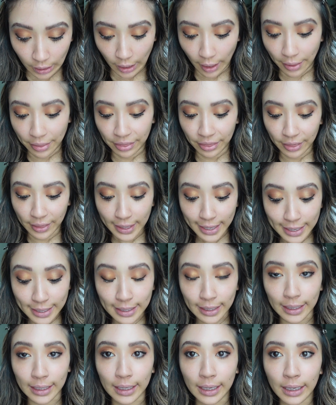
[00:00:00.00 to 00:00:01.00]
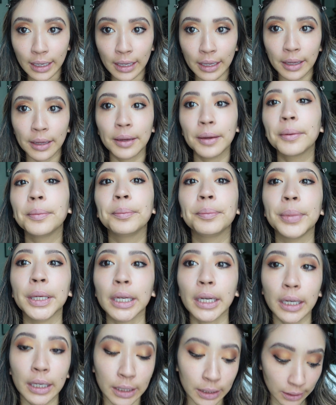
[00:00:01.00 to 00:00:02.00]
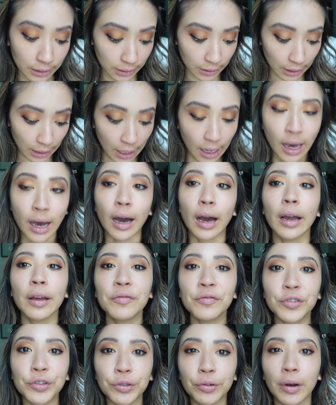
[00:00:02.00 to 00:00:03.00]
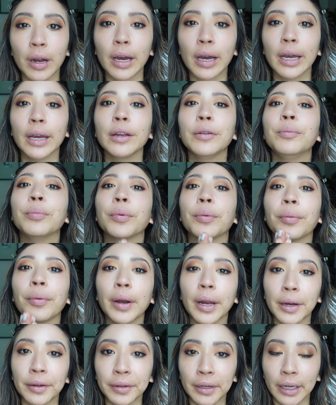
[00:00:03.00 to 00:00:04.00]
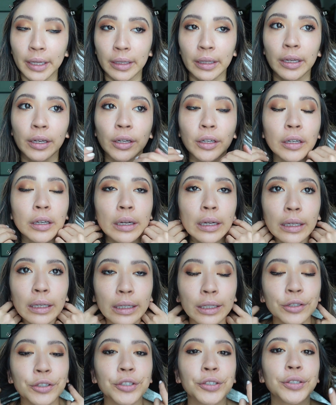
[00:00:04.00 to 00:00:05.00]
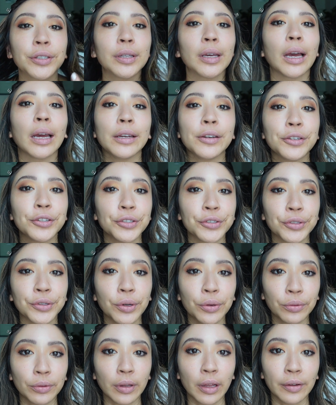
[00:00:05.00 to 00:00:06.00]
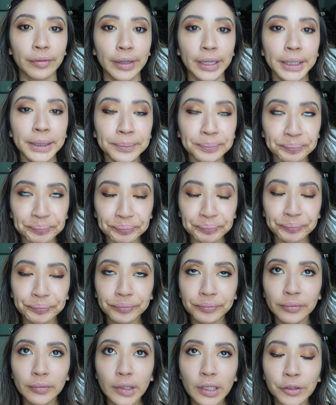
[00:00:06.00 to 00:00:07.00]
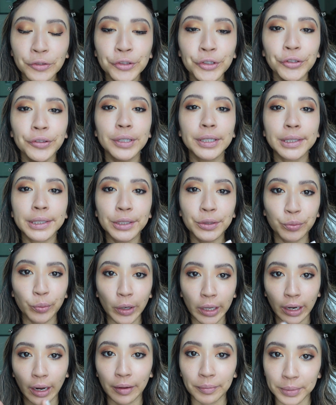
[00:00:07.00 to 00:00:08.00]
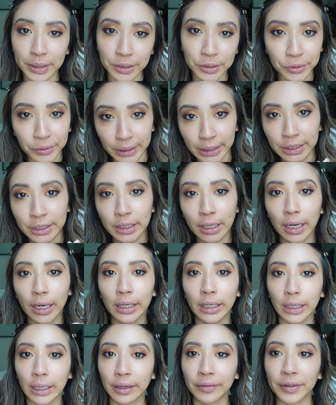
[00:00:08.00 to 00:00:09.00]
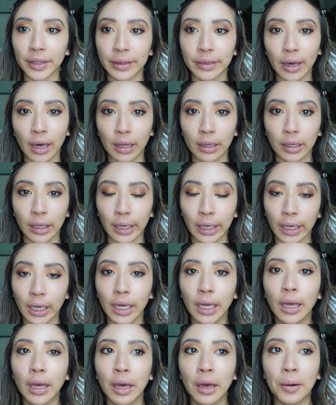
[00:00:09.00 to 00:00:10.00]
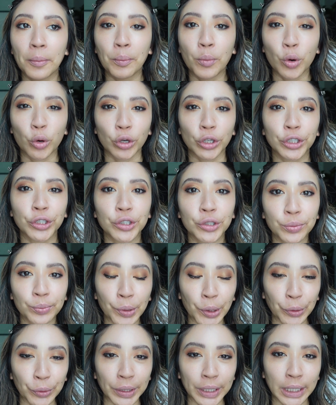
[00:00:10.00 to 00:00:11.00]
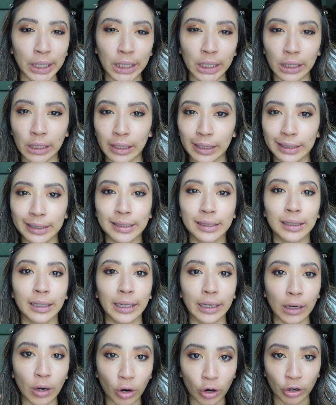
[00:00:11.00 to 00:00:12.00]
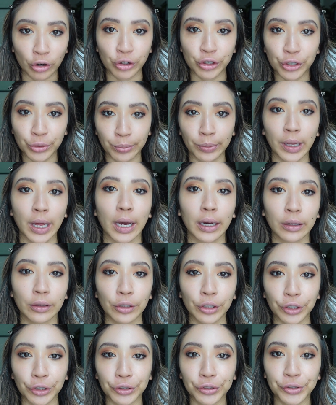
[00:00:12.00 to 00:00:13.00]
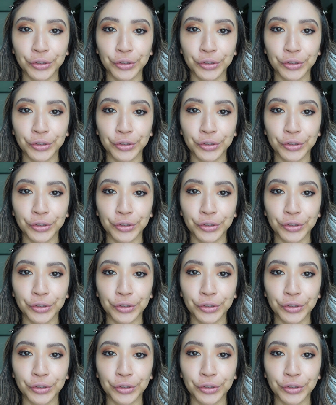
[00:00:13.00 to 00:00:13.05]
And then, because I've tried brown eyeliner and I just don't love it, so this is what I've been doing to kind of give it that like more smoky, less like harsh black look.